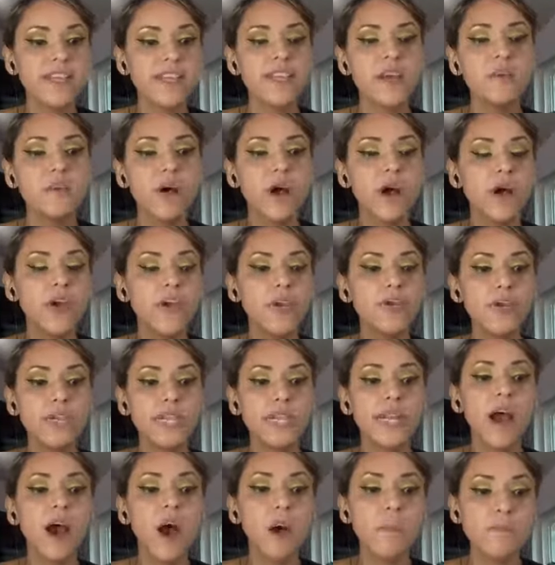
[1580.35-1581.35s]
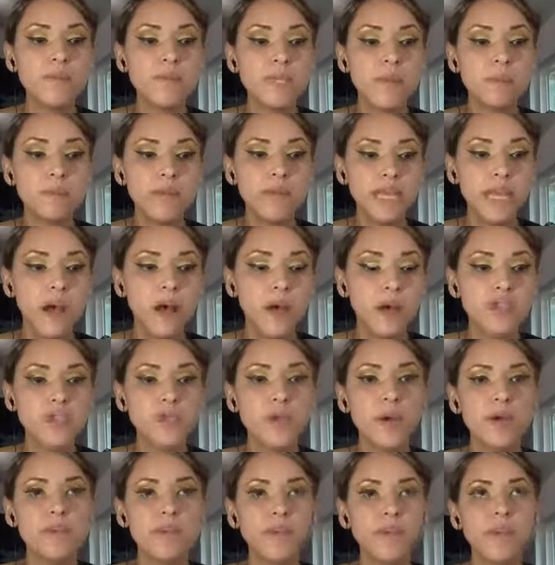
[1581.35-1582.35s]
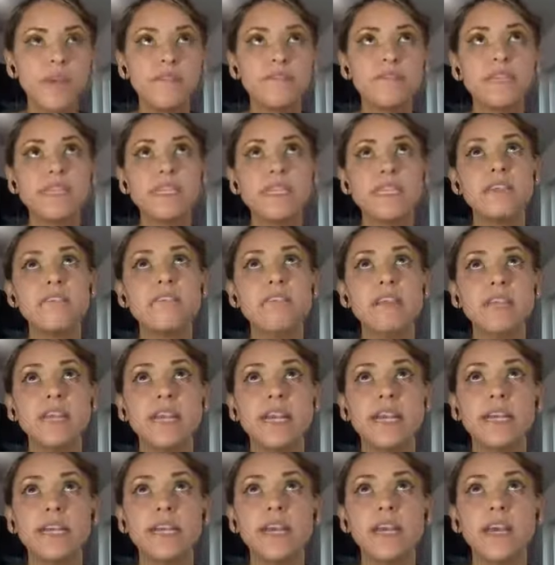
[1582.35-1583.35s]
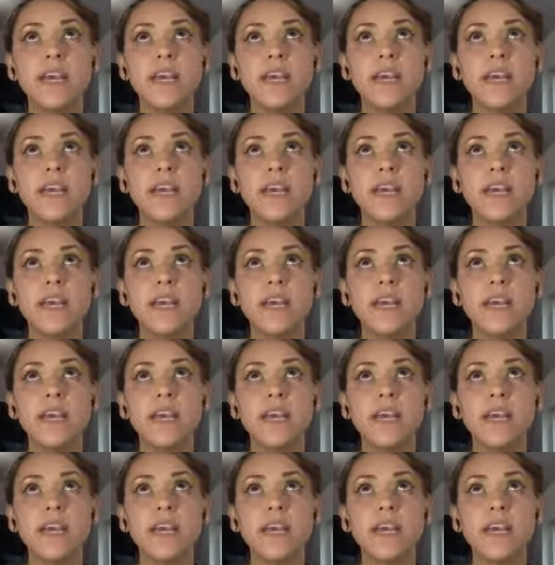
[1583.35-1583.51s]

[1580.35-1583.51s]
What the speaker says: Think about how you can help somebody else, whether if it's even like,